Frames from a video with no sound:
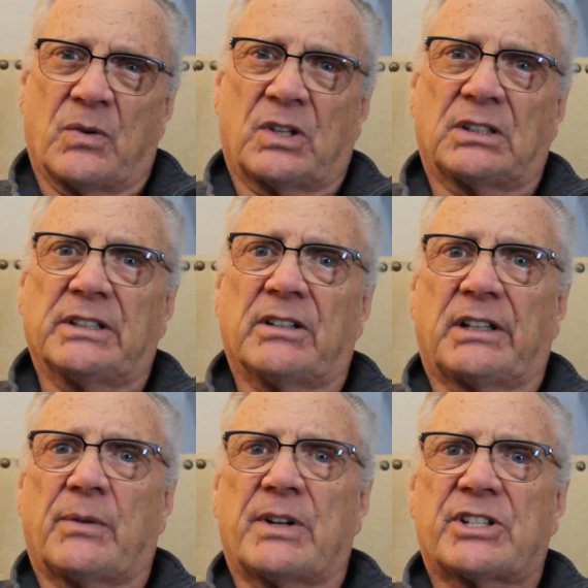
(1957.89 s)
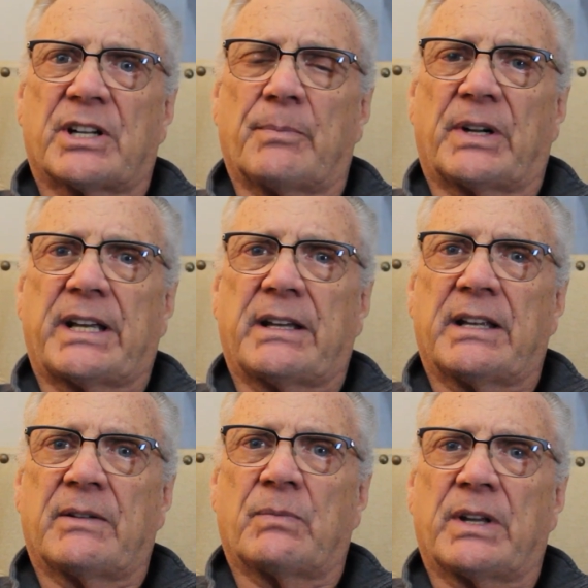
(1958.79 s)
Clearly when
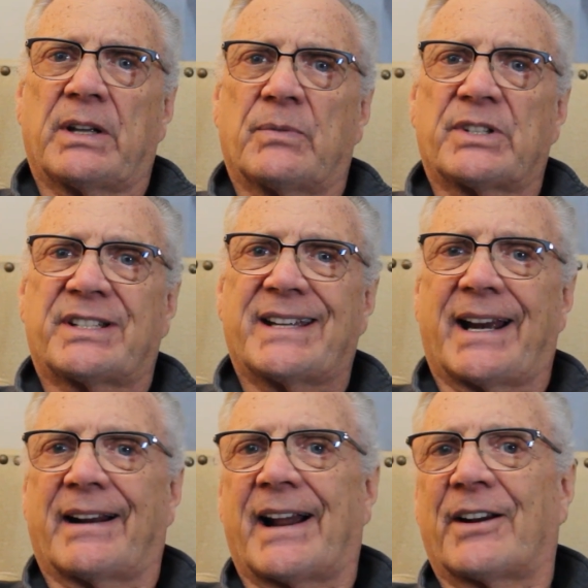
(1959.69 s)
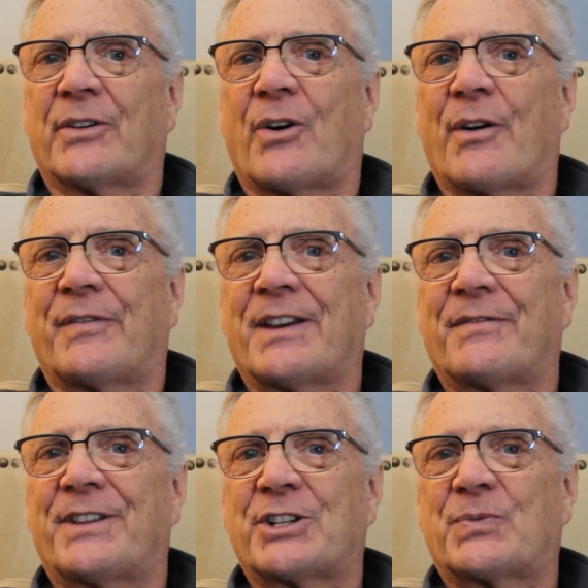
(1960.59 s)
somebody, it was said, and I don't know
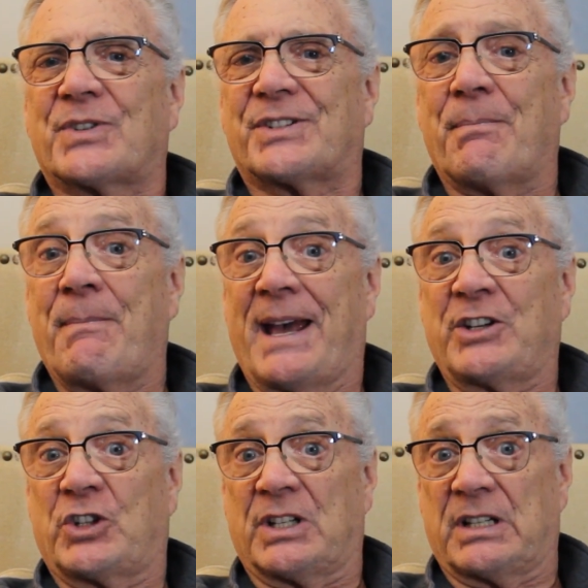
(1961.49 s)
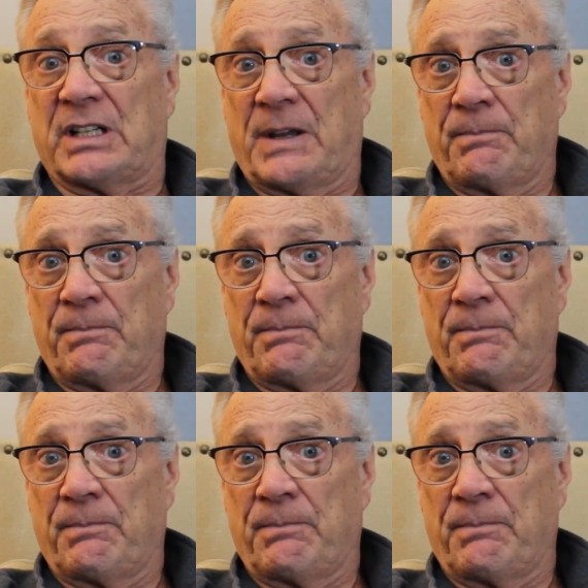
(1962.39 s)
if this was mentioned